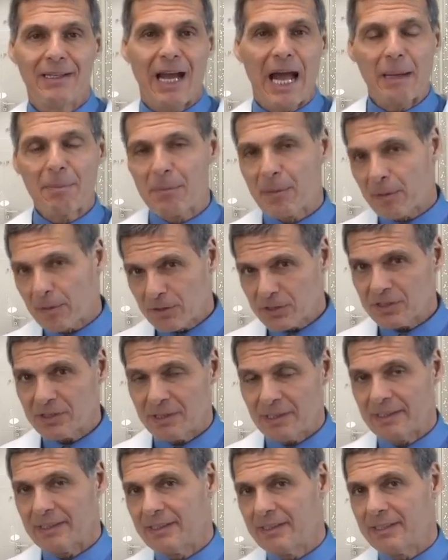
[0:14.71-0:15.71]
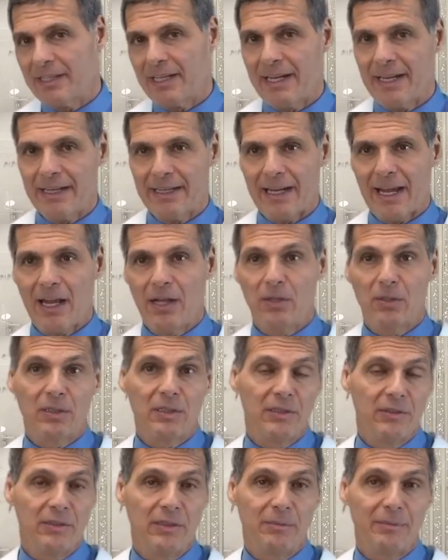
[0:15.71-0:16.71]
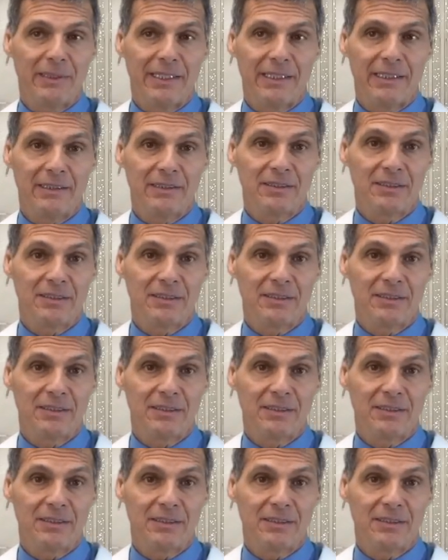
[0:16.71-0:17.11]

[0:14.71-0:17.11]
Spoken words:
I personally take L-glutamine